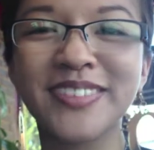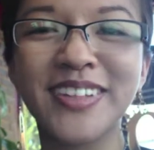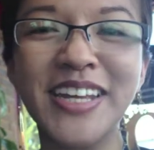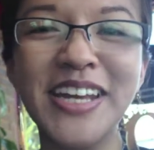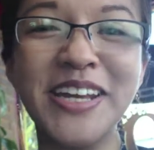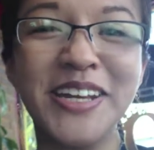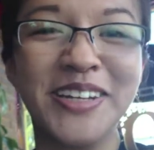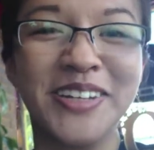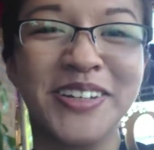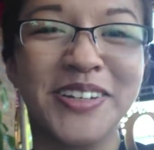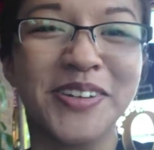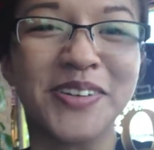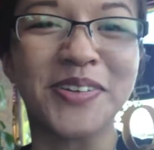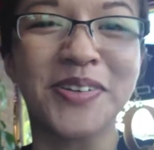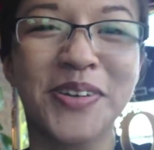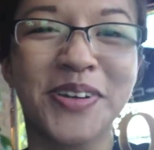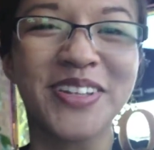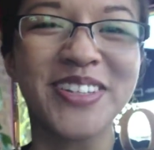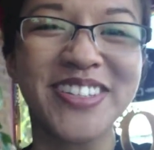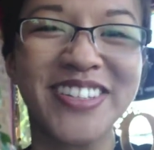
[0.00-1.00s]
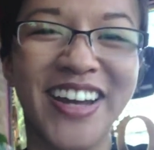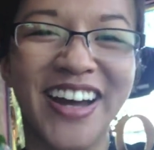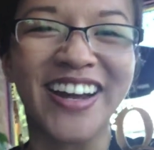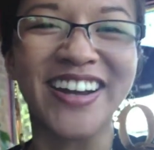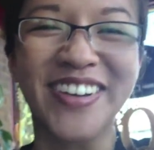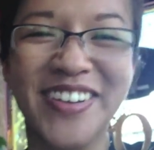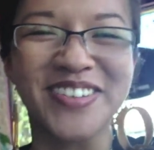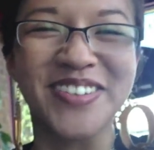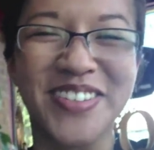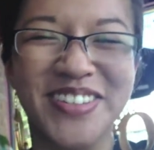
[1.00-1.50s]
eat your
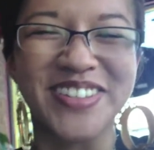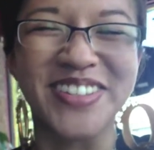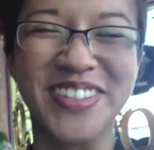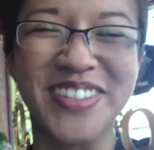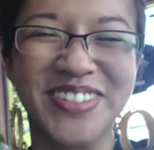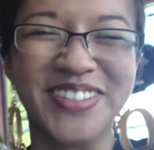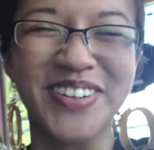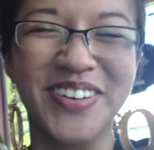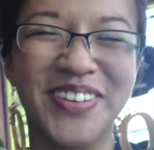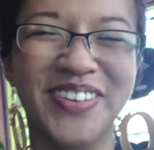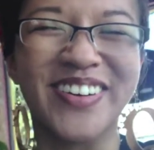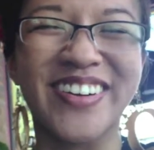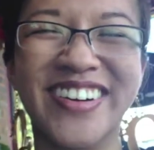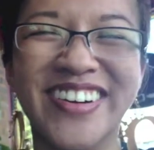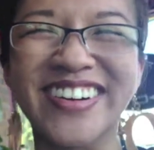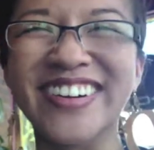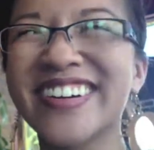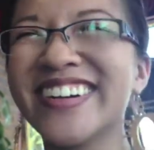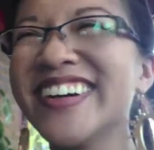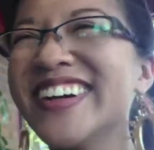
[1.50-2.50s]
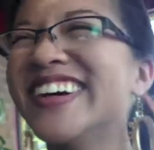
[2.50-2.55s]
entire store.